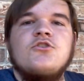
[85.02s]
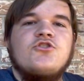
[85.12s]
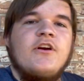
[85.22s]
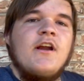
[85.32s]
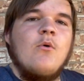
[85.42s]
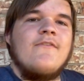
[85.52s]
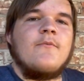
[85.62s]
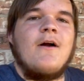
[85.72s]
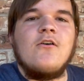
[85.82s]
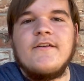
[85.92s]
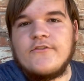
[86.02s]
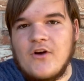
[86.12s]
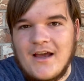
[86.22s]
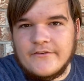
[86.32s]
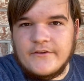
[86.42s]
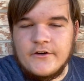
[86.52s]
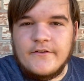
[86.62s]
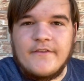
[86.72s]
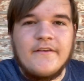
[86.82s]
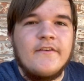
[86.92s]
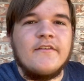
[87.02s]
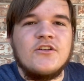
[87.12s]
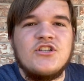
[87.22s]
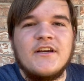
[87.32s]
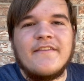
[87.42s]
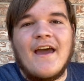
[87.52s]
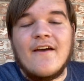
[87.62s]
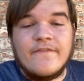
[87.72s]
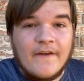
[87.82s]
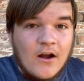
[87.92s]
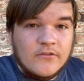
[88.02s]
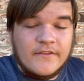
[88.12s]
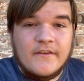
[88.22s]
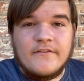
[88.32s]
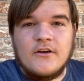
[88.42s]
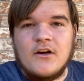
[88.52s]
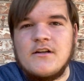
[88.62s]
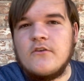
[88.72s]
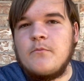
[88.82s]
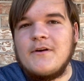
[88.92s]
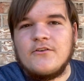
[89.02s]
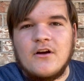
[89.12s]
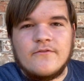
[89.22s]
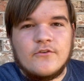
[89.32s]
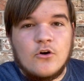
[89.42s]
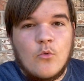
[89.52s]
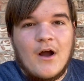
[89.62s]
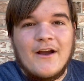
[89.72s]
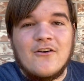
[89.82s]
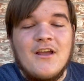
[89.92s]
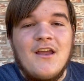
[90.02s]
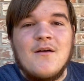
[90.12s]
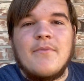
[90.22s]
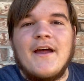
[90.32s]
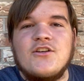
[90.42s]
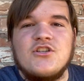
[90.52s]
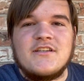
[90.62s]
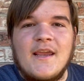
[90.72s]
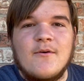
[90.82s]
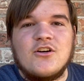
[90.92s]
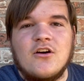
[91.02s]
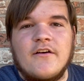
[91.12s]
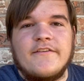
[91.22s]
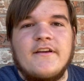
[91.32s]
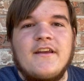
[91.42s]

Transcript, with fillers: Straying away from my list last year, this is a jig that I found this year. I know it's been around for a while, but I just came across it.